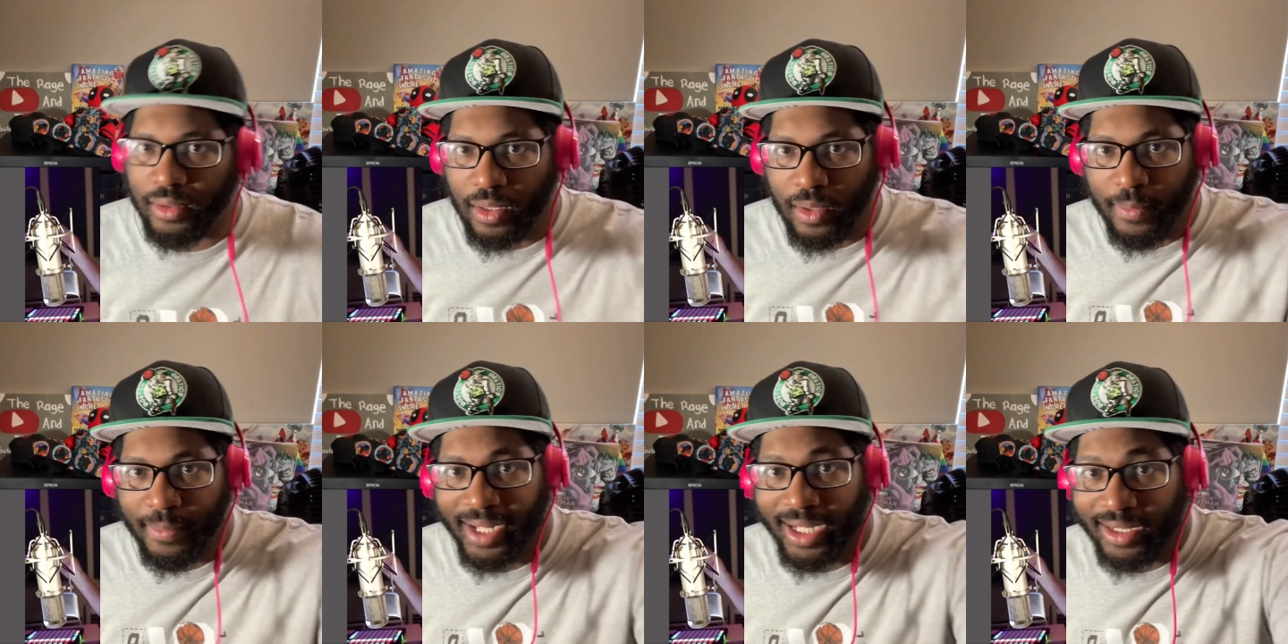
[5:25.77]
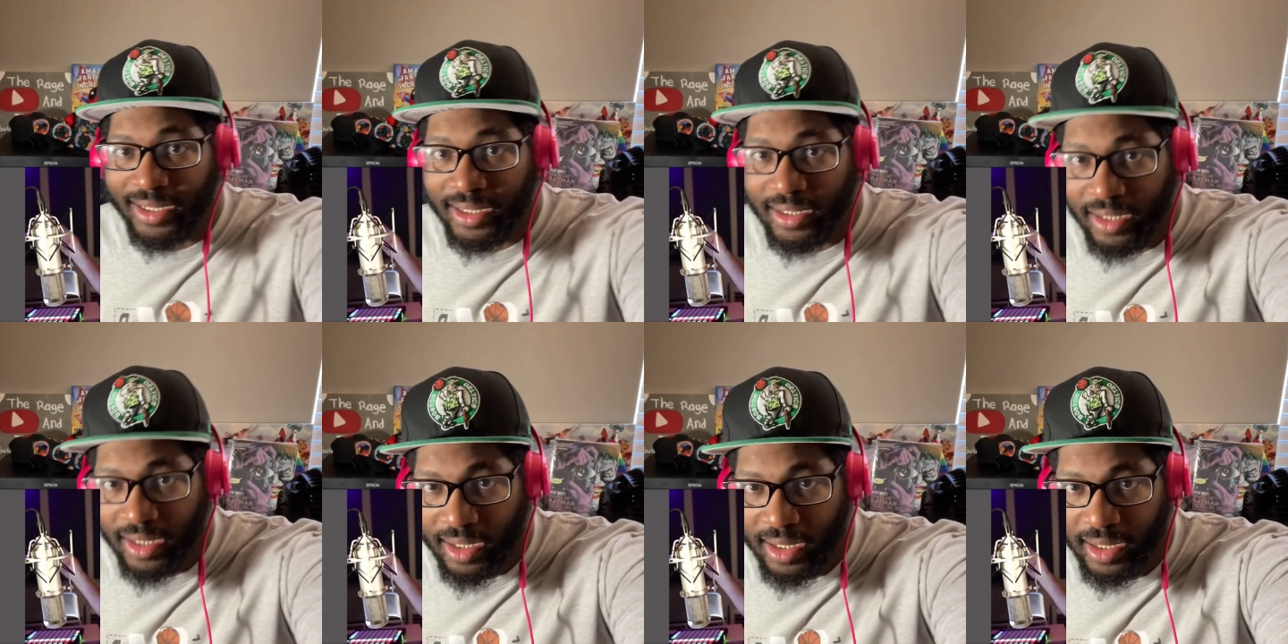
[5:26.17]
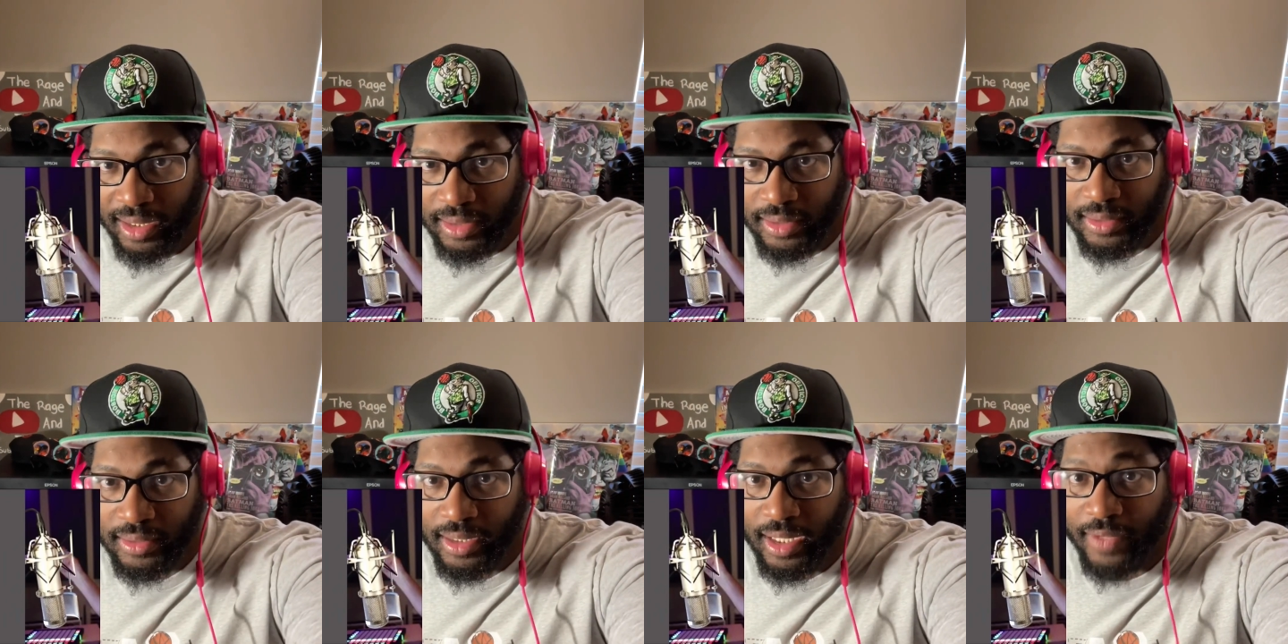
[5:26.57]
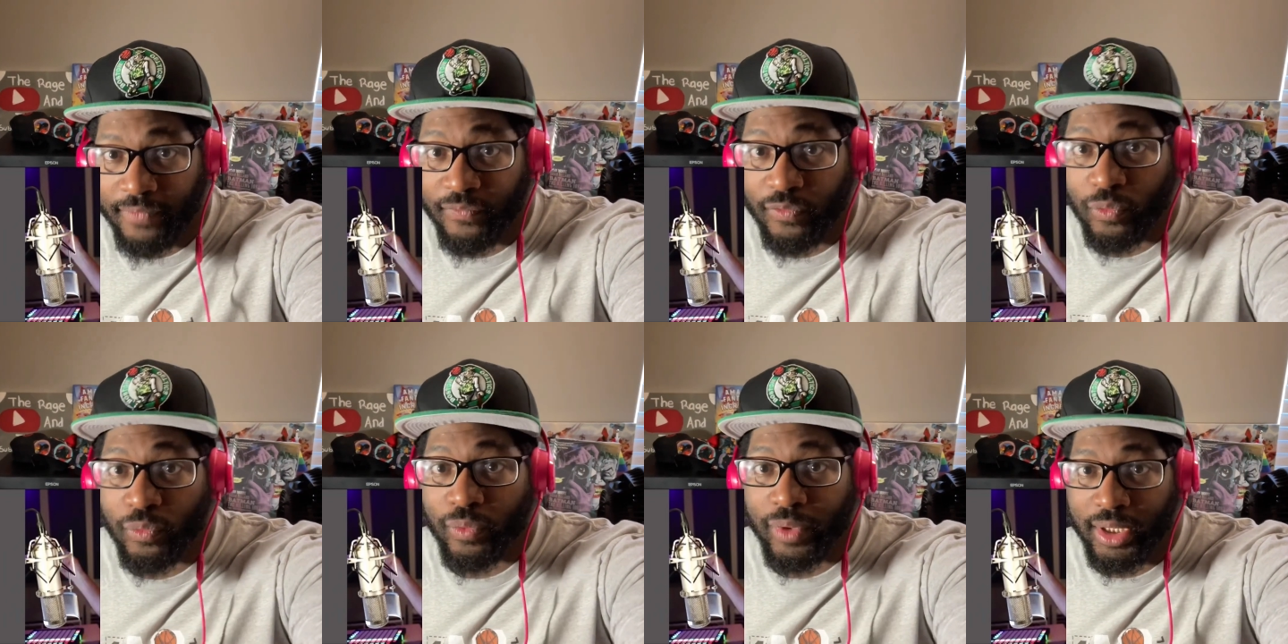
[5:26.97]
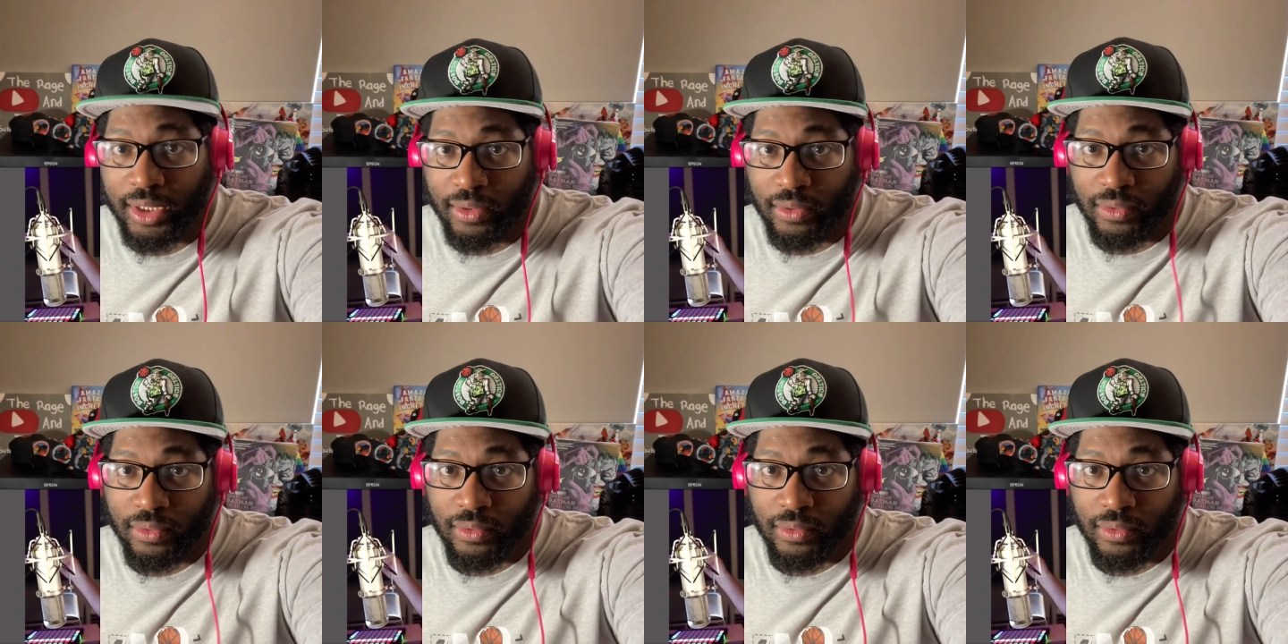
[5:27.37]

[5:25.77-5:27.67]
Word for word: Oh my God, like for real.